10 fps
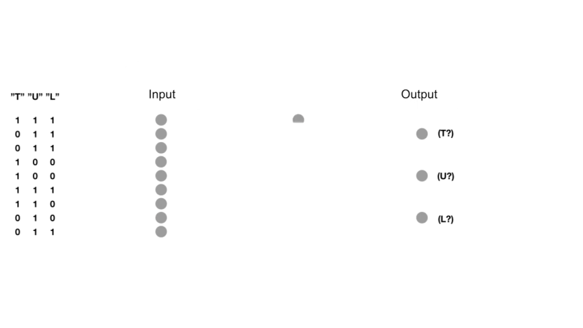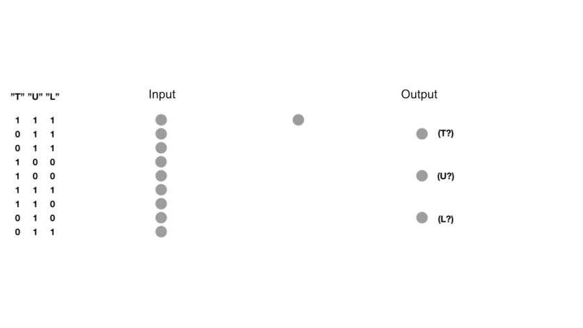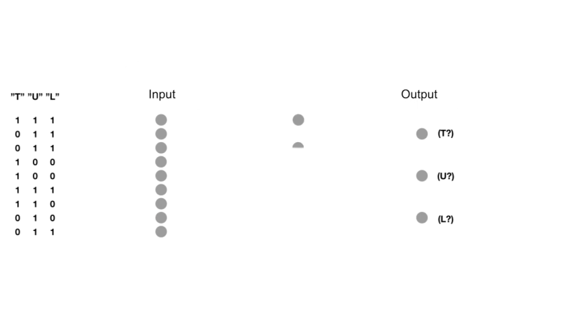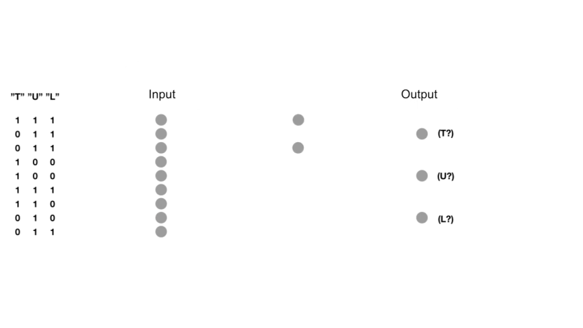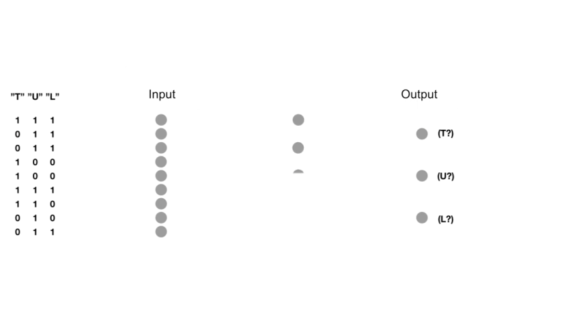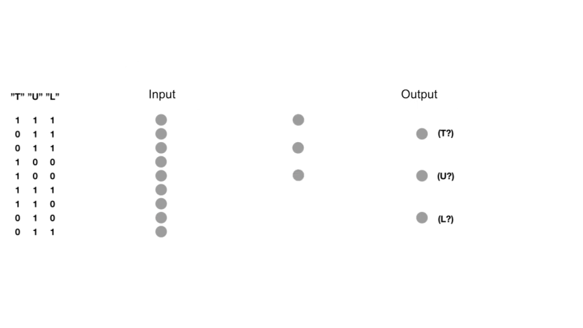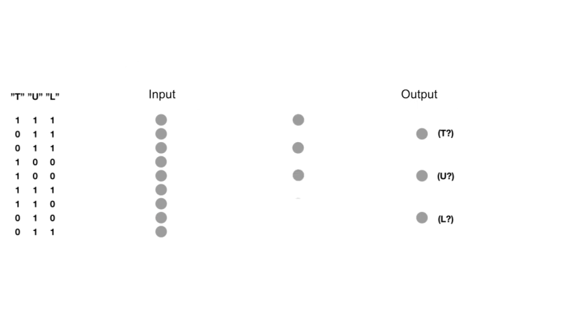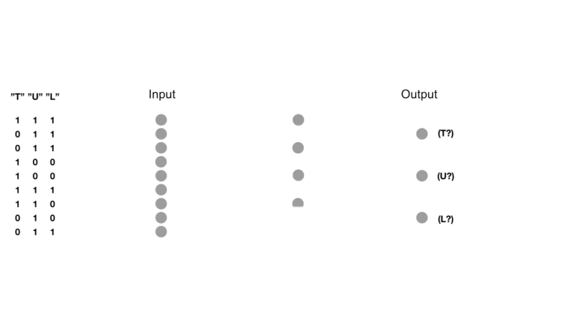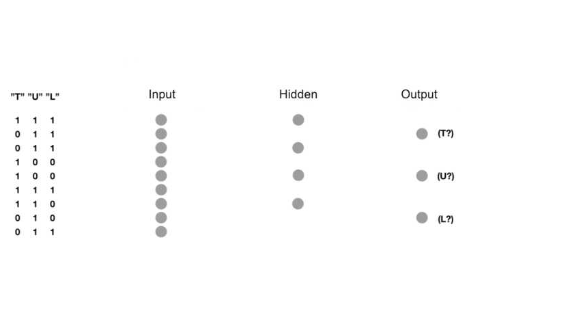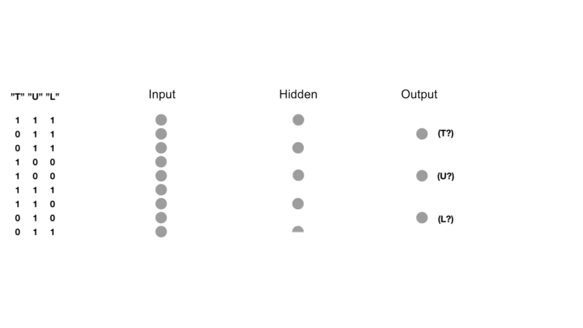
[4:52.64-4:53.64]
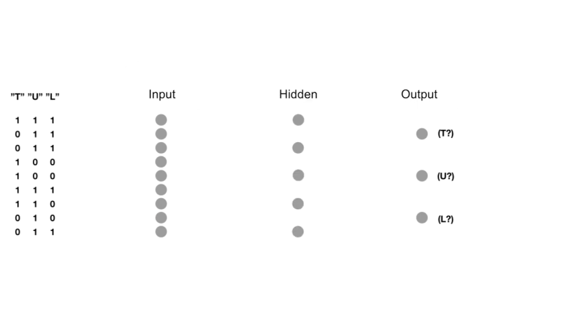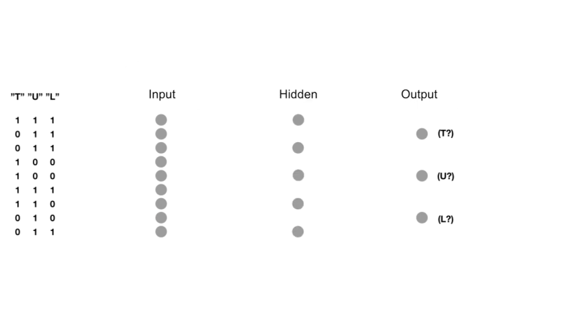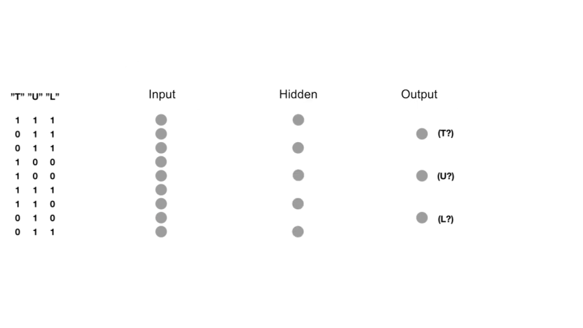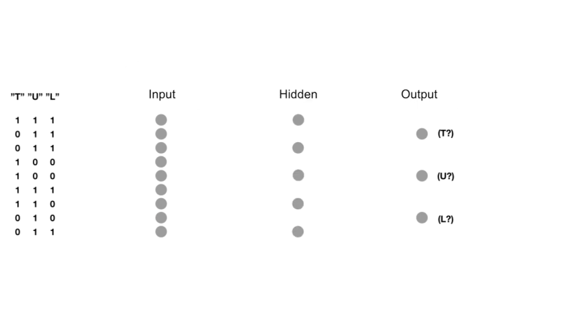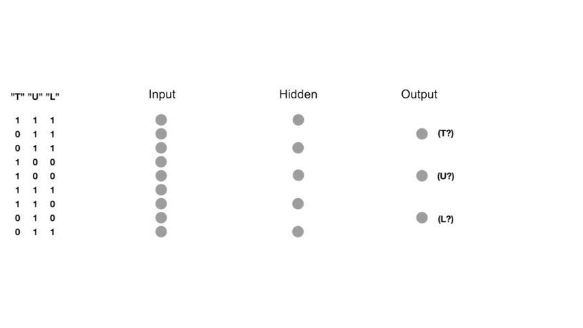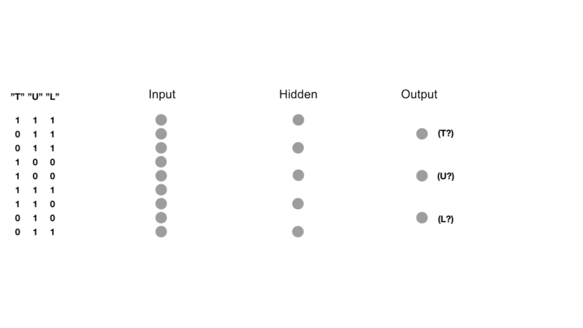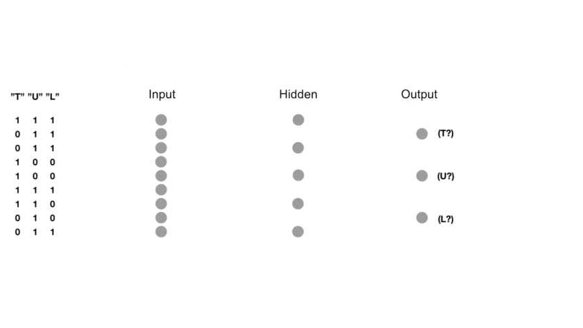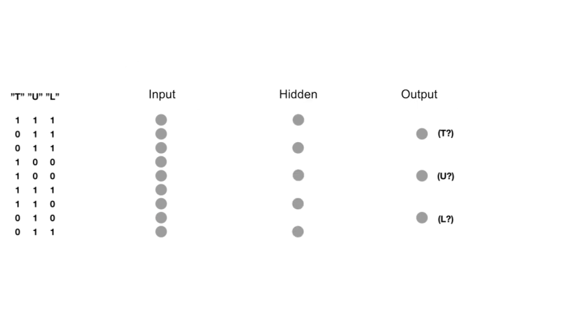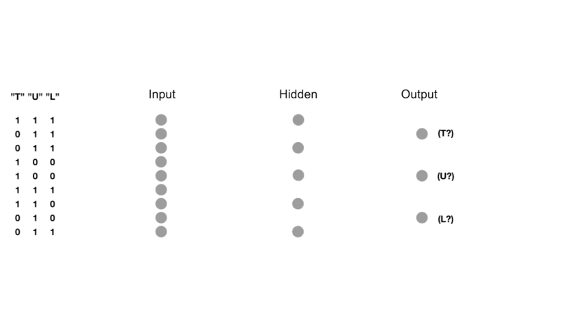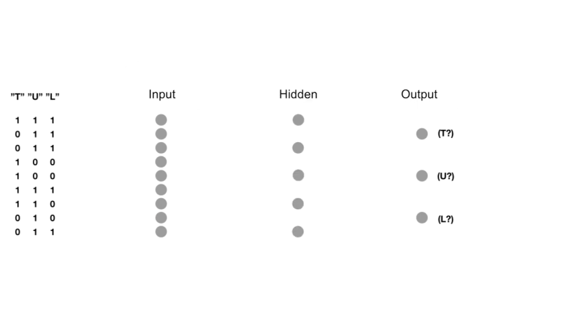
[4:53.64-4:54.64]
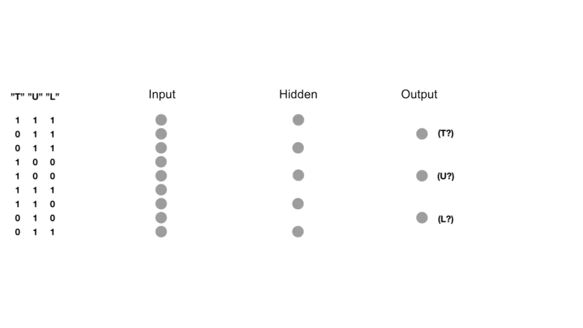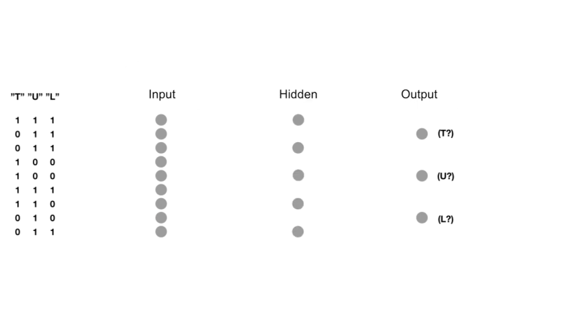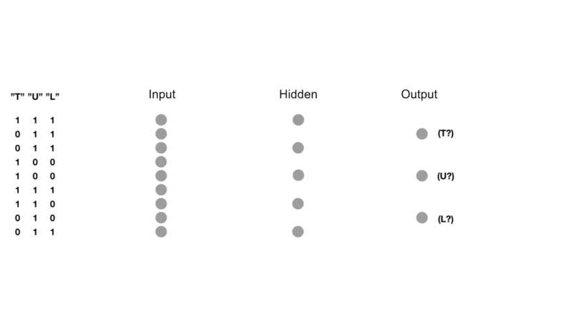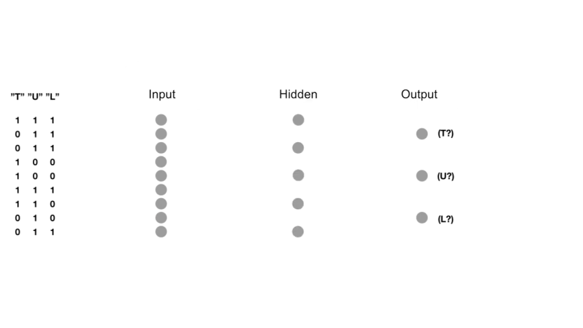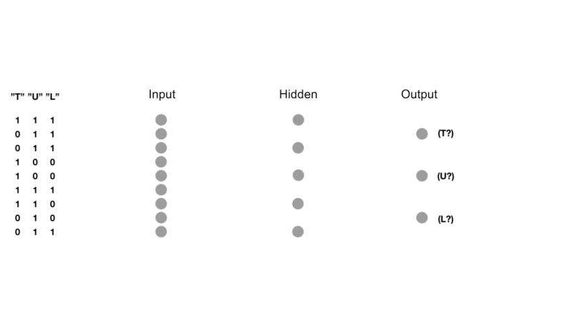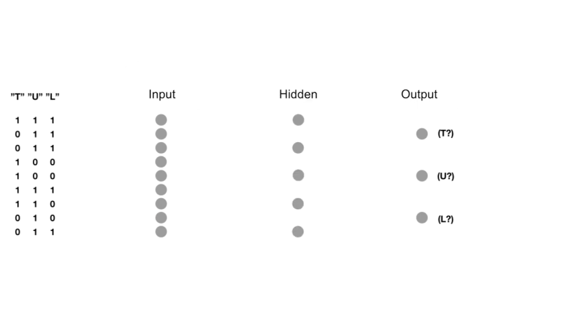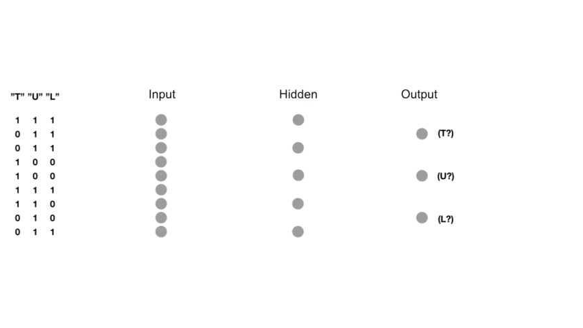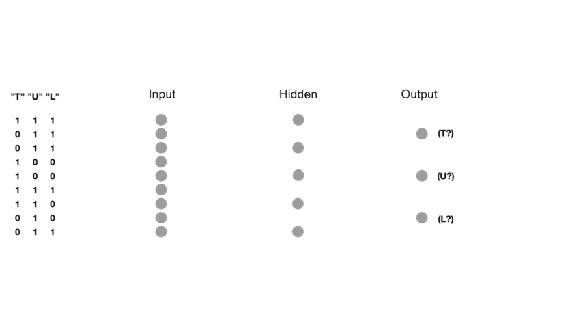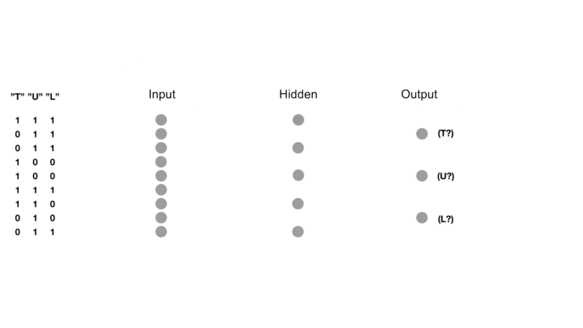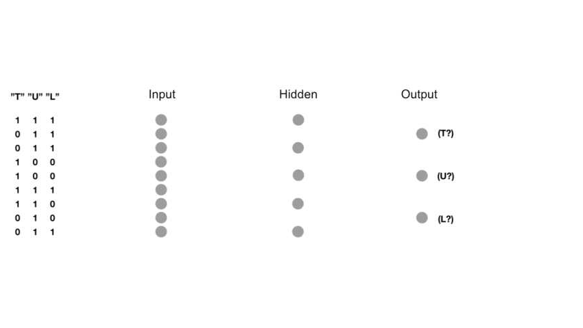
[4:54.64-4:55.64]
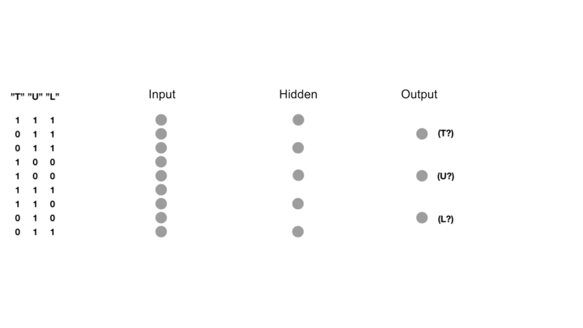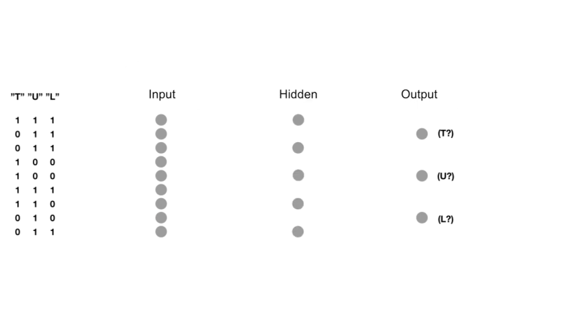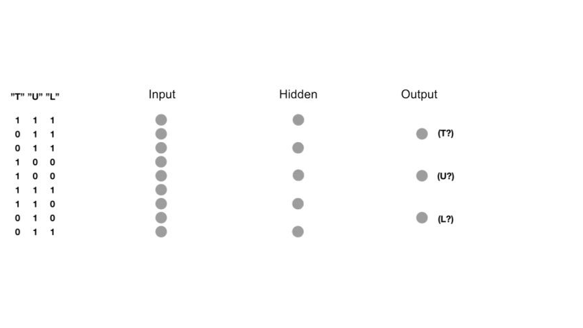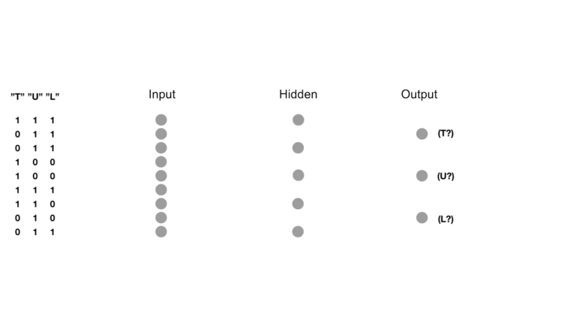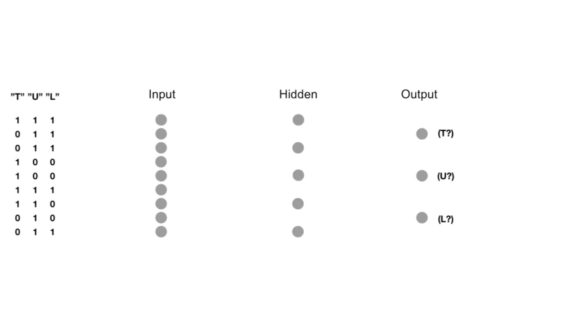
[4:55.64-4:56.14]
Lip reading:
No face is visible, so there are no lips to read.